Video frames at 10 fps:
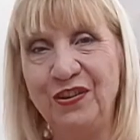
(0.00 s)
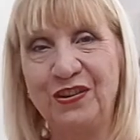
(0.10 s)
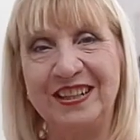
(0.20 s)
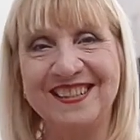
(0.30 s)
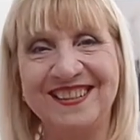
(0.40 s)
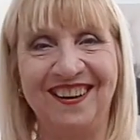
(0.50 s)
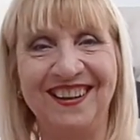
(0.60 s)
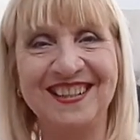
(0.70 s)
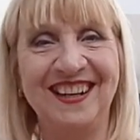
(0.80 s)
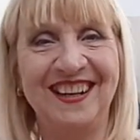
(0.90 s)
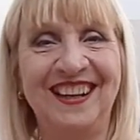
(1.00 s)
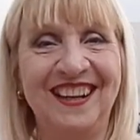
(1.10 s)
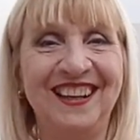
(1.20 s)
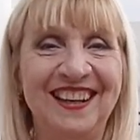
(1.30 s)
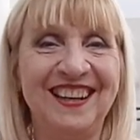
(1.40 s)
you can start
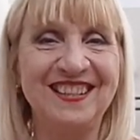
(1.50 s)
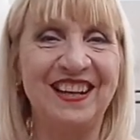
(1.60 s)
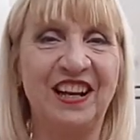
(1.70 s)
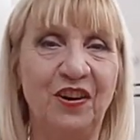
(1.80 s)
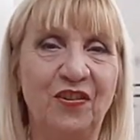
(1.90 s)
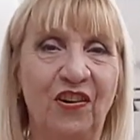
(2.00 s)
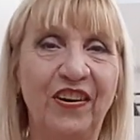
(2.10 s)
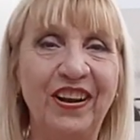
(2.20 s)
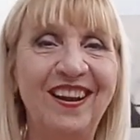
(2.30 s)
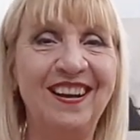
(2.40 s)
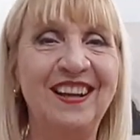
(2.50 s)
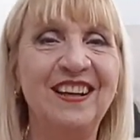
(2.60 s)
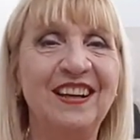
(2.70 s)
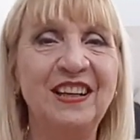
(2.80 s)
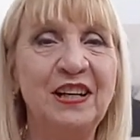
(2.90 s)
to go on
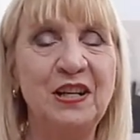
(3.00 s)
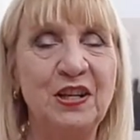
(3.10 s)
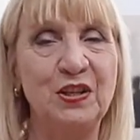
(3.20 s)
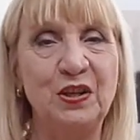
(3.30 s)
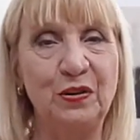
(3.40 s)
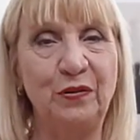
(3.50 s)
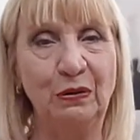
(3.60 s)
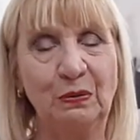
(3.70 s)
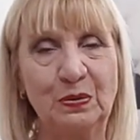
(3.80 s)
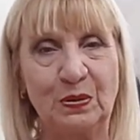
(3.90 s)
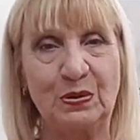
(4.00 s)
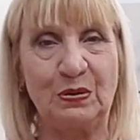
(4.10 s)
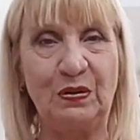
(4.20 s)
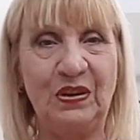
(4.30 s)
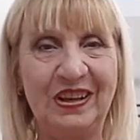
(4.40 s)
to doing all sorts
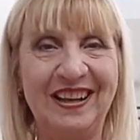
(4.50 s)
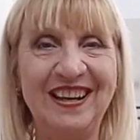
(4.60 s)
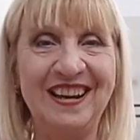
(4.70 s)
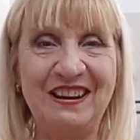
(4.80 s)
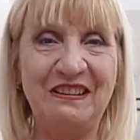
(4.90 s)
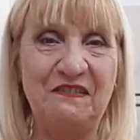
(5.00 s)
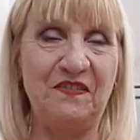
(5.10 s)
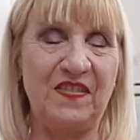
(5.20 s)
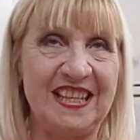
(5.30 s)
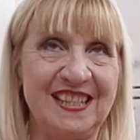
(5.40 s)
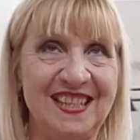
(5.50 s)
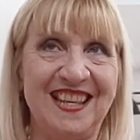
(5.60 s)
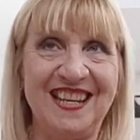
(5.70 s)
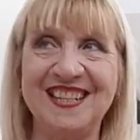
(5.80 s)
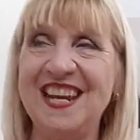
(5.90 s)
of fancy
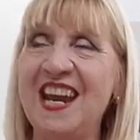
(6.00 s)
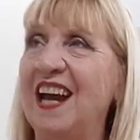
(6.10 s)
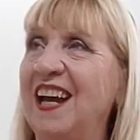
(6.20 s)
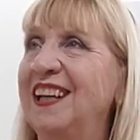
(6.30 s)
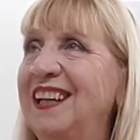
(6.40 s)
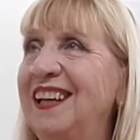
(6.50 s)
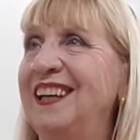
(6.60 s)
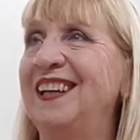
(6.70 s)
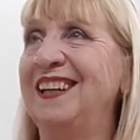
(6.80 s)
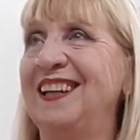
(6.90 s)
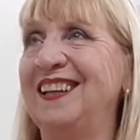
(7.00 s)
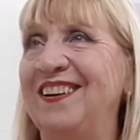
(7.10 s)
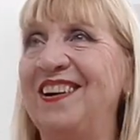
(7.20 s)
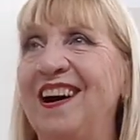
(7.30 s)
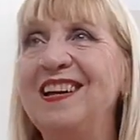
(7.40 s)
things here.
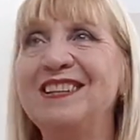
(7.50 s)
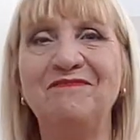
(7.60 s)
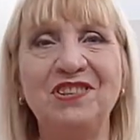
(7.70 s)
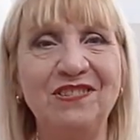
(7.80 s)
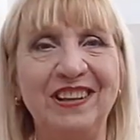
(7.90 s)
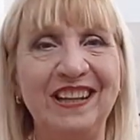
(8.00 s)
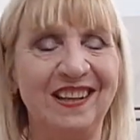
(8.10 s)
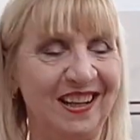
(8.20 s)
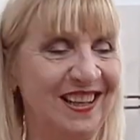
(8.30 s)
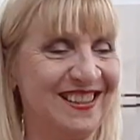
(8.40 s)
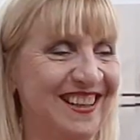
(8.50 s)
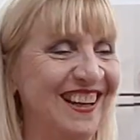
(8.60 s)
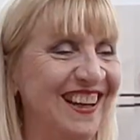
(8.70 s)
Now, I am doing this